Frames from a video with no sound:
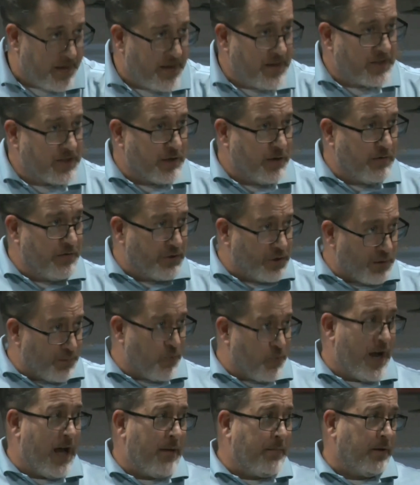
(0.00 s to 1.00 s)
So there's a
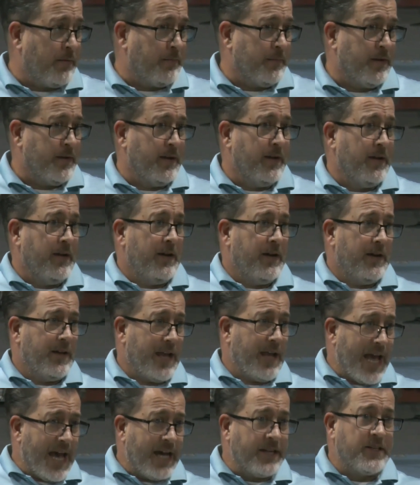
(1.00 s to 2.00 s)
problem. He
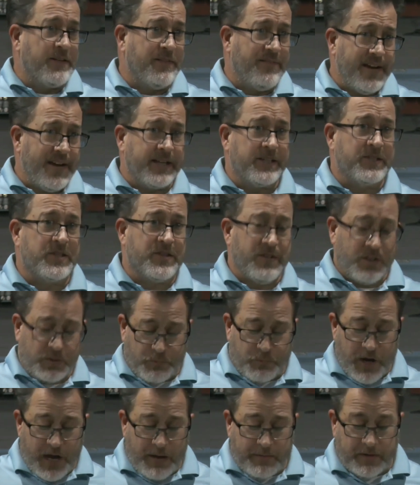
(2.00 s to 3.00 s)
had to fix this
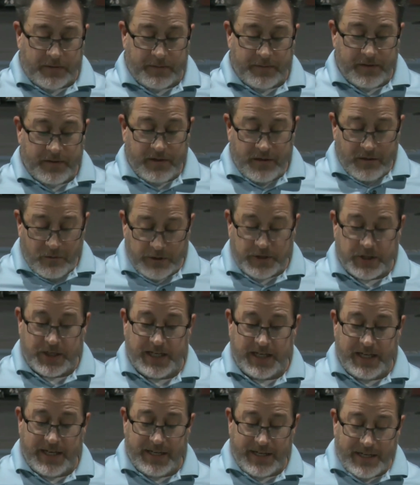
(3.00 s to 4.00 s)
problem, which
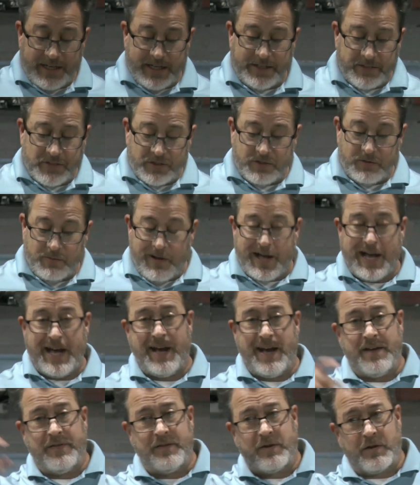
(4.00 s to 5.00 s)
again leads to
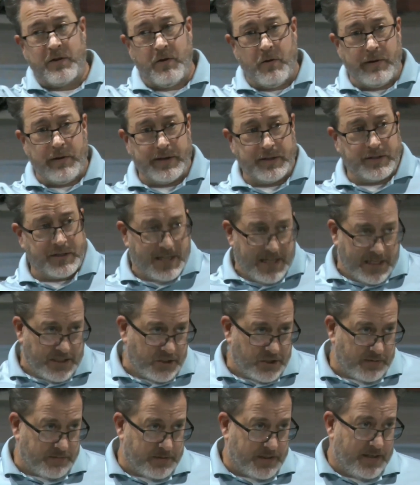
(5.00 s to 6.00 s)
why they're going to
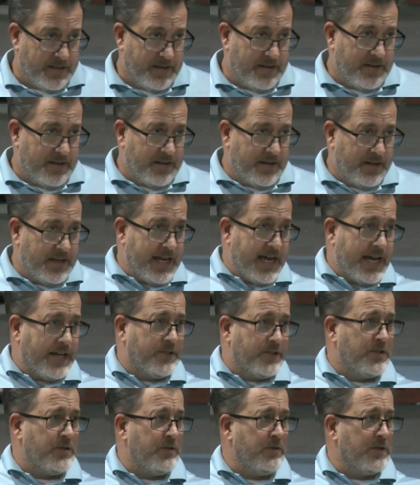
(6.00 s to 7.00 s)
Egypt. He had
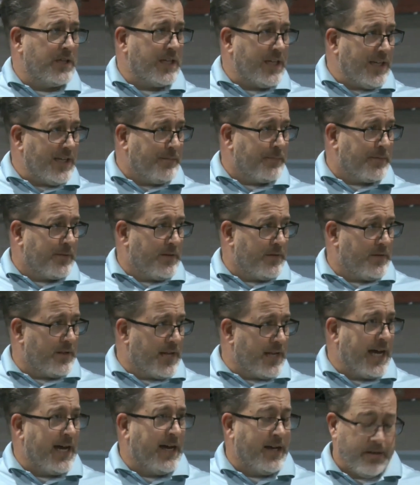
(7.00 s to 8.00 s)
to keep the
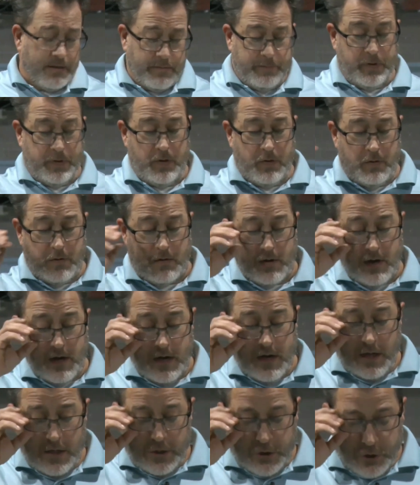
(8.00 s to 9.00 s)
line pure.
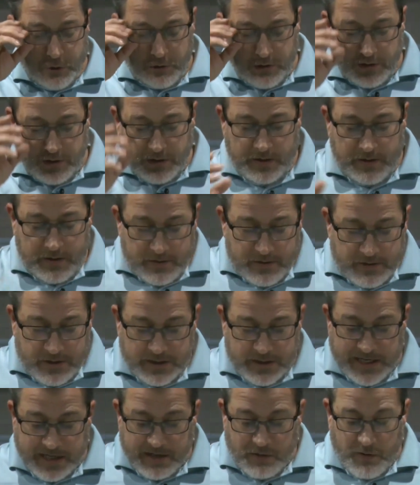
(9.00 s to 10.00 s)
Judah, to
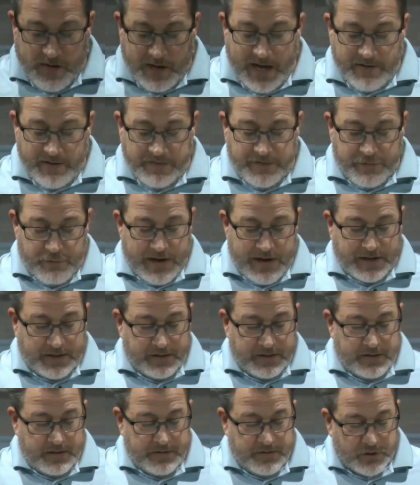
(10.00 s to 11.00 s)
take a wife,
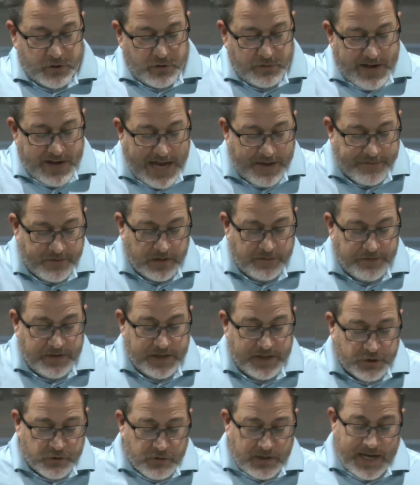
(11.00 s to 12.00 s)
threatened the survival of the
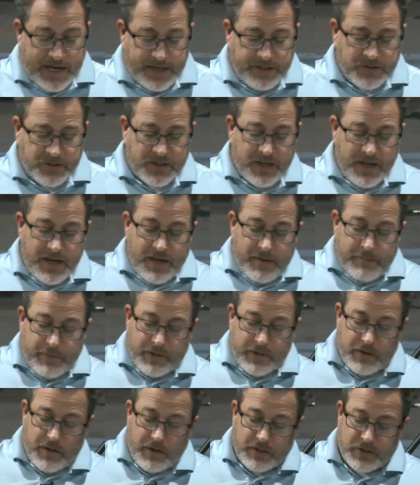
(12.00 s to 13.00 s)
Israelites, but
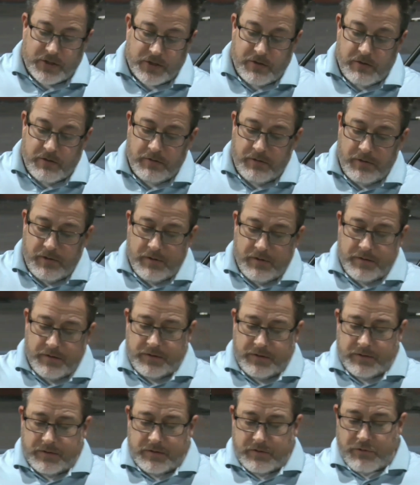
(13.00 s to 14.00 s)
it also
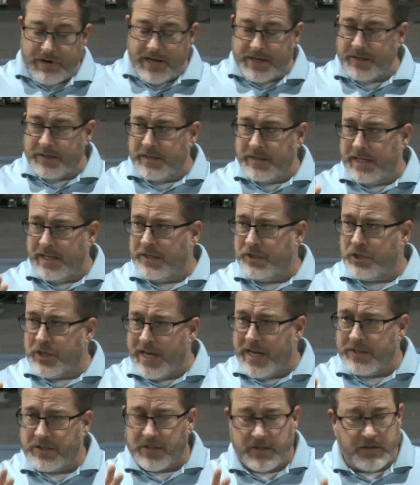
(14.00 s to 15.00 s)
threatened any
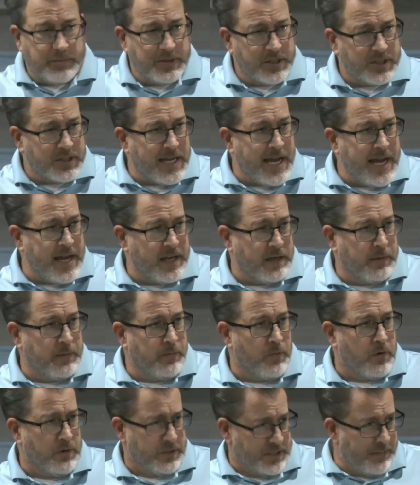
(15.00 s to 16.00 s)
chance of the Messiah to be
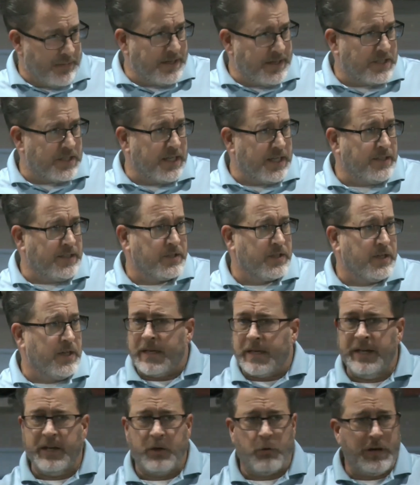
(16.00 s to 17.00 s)
born. Does that make sense?
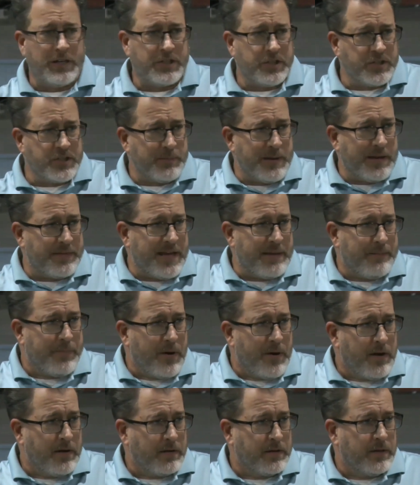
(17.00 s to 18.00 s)
Any questions about that
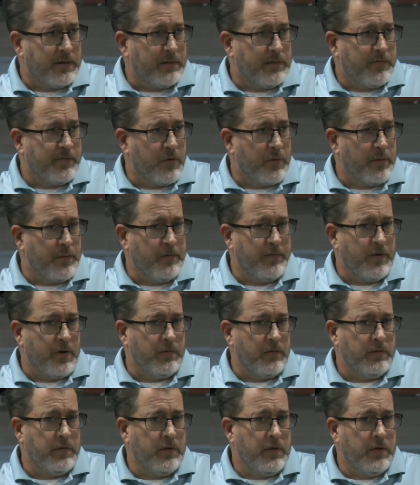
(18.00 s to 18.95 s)
part before we move on?